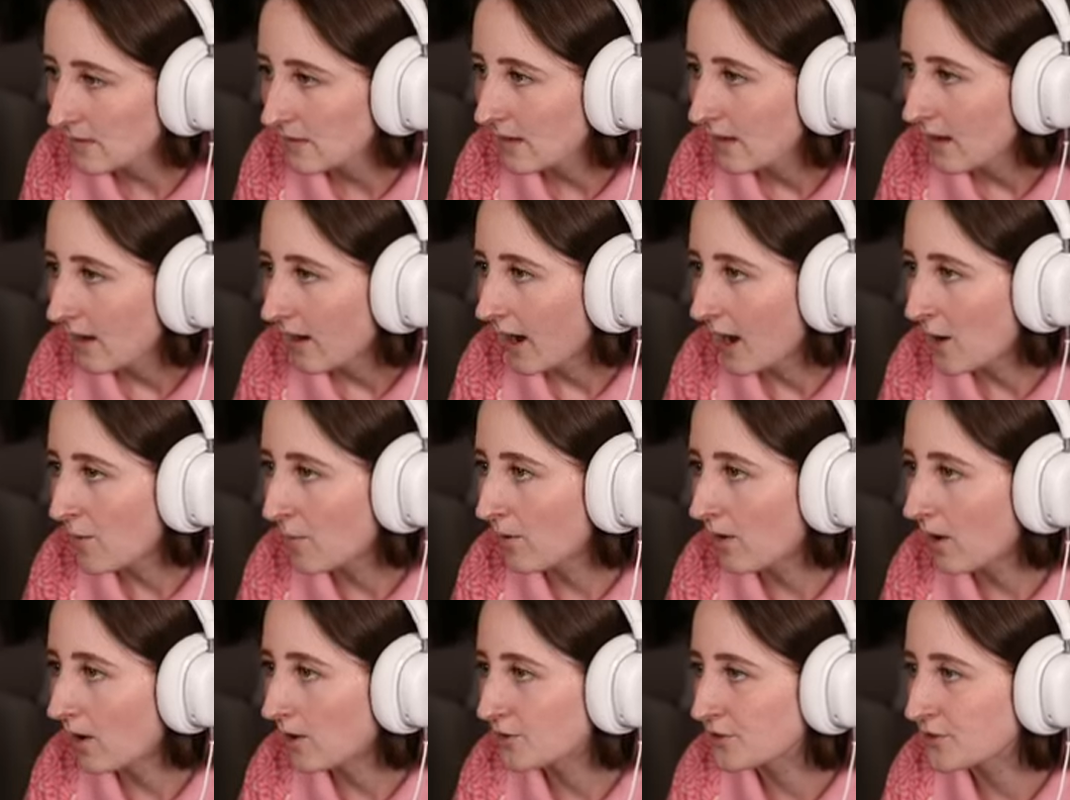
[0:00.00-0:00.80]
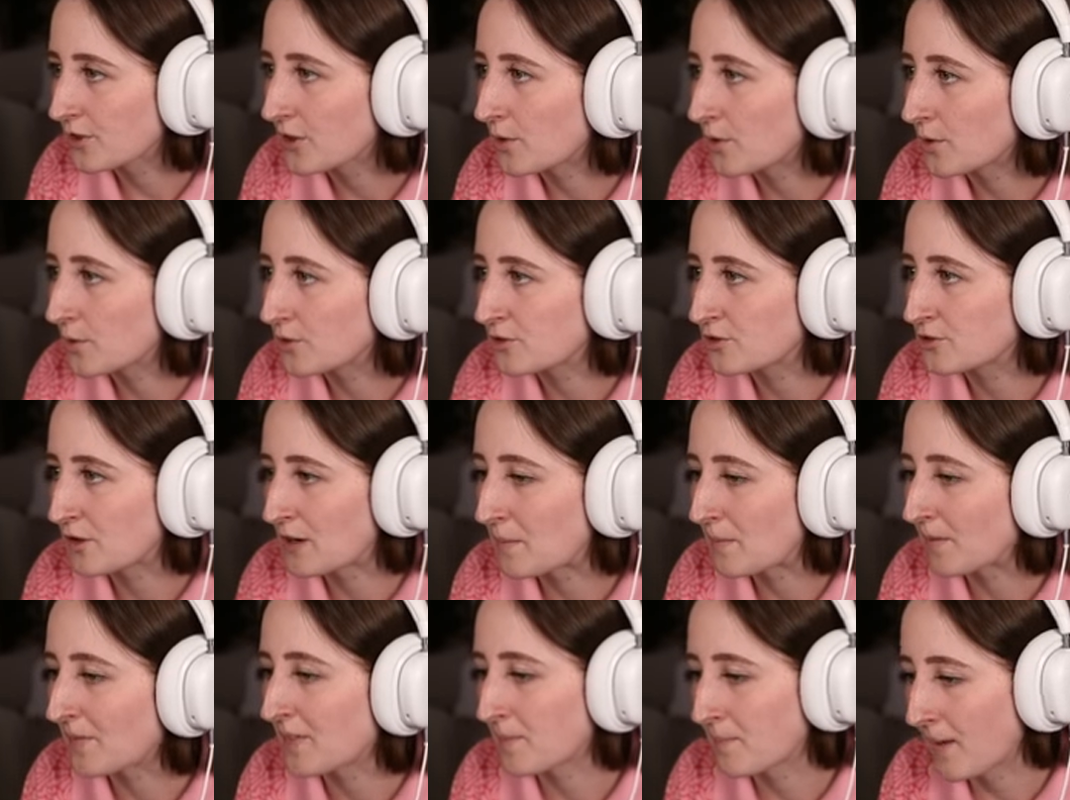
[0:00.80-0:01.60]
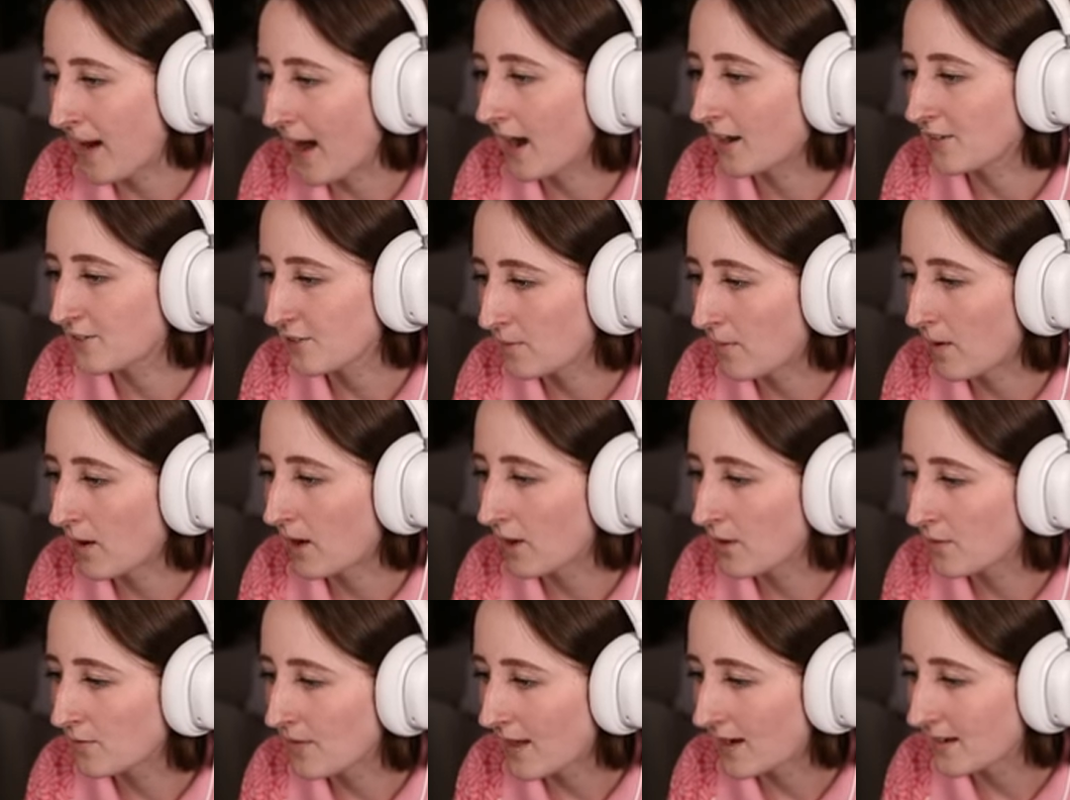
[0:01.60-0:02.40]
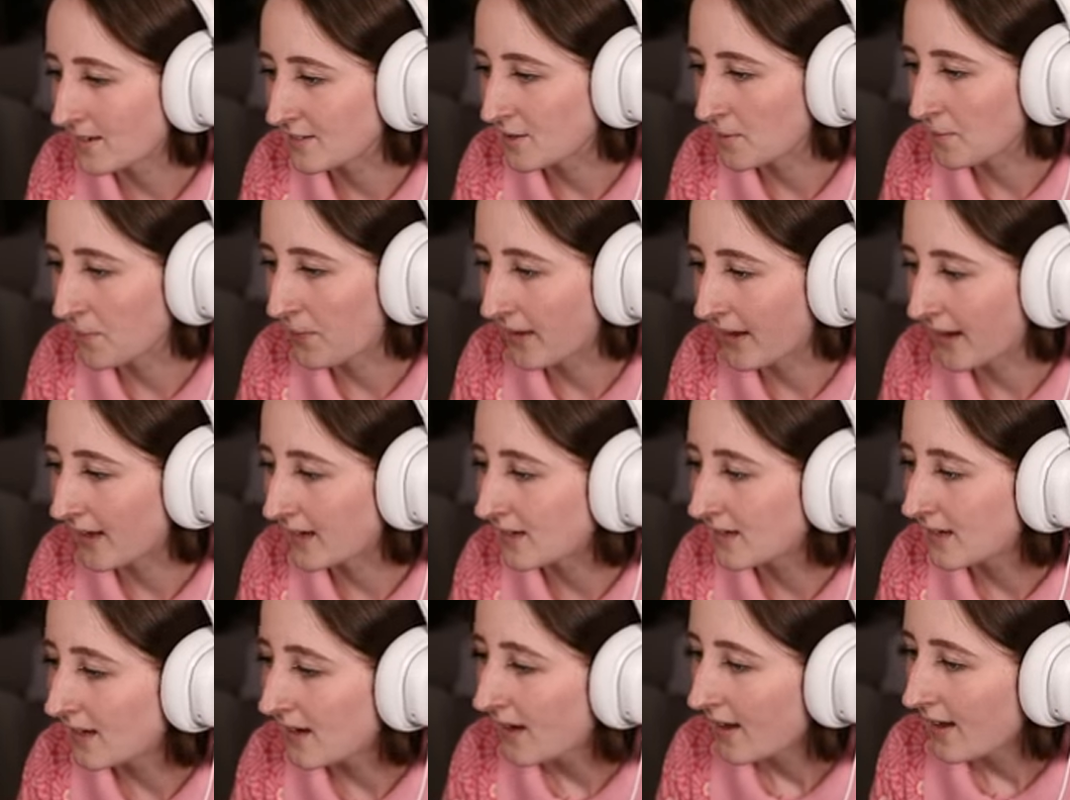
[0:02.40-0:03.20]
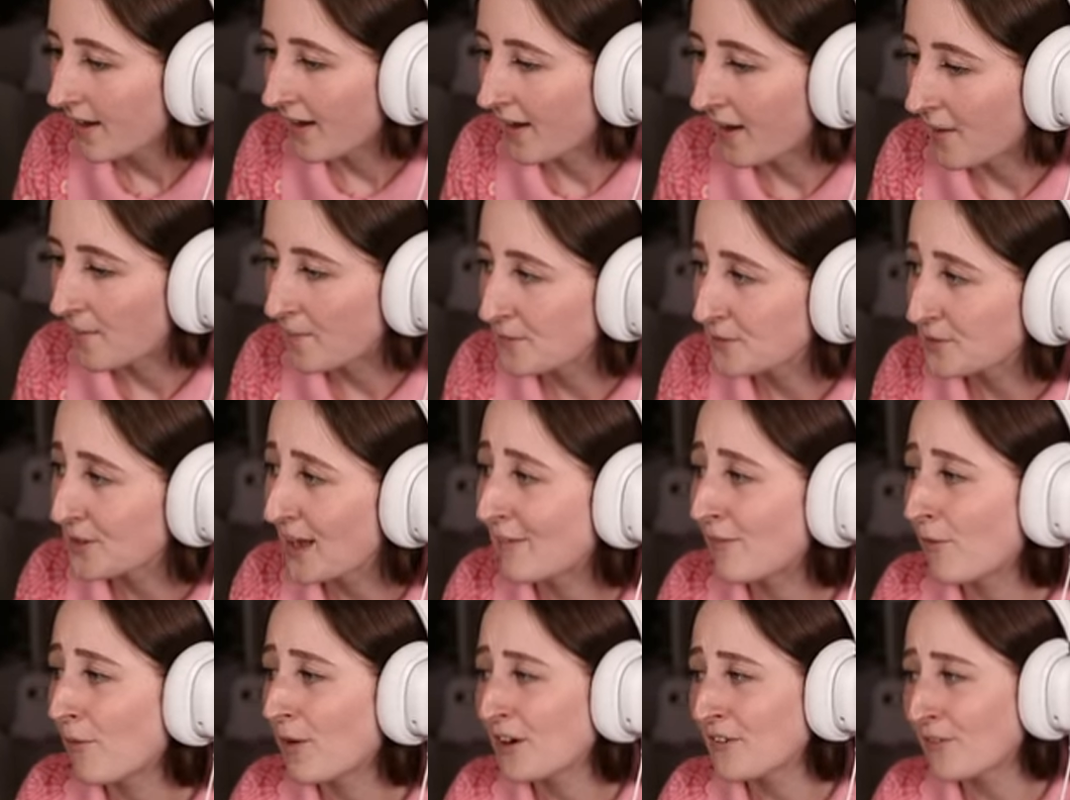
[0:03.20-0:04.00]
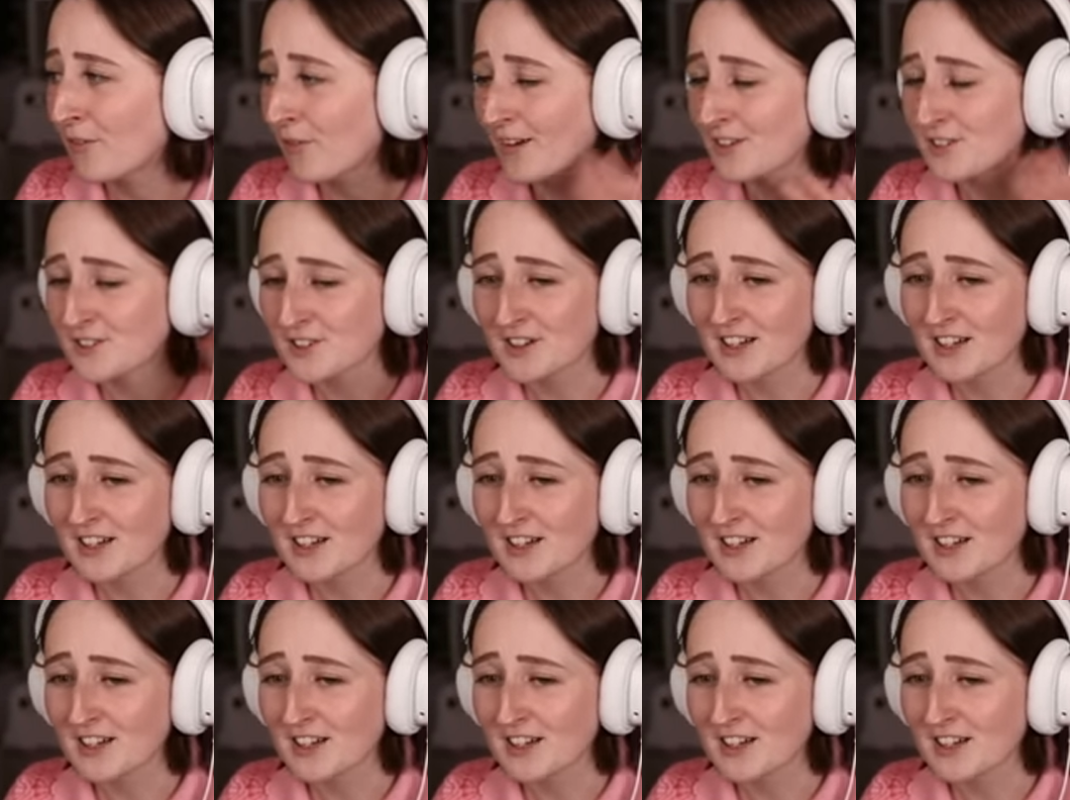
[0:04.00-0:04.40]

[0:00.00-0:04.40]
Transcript: I will also stream with the pack tomorrow. That is the plan. Um, so have a wonderful rest of your